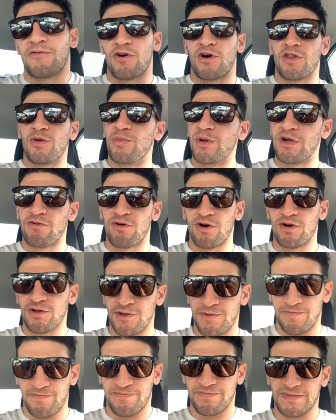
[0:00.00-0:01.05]
for all the B-roll,
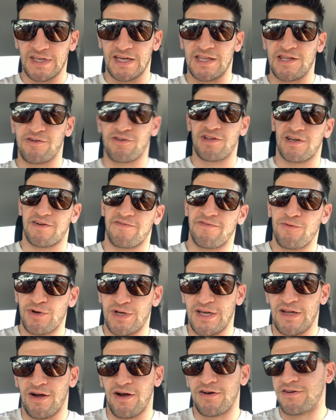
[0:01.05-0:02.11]
and they're like
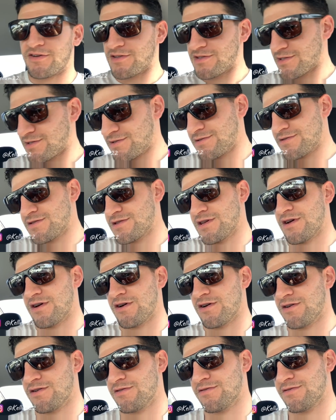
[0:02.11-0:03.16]
$40.
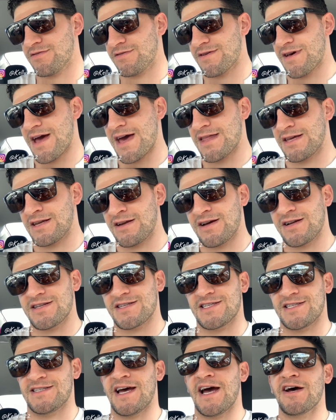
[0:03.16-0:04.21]
So, and they're not
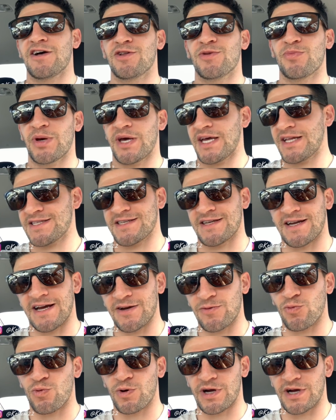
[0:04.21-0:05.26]
styled pants that
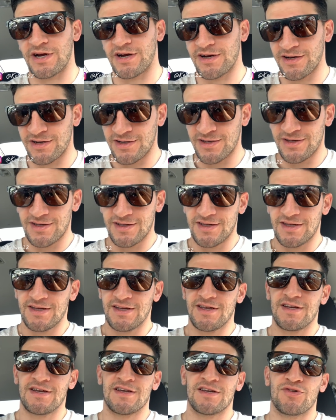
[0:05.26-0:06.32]
I'd wear.
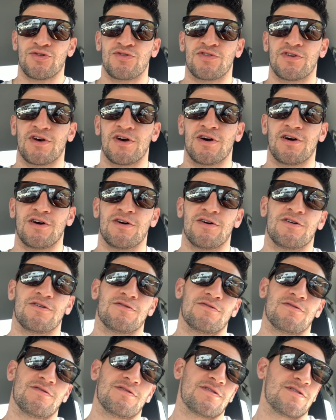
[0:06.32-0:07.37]

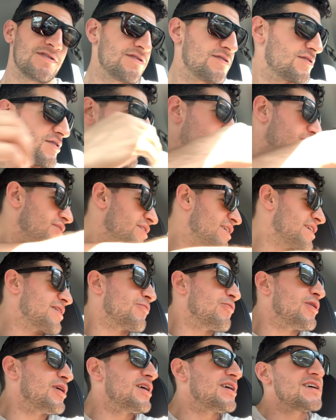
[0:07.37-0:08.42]
So, good thing
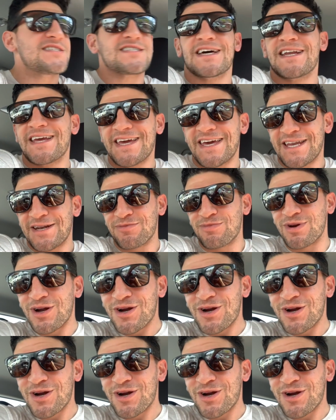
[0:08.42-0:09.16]
was I didn't get them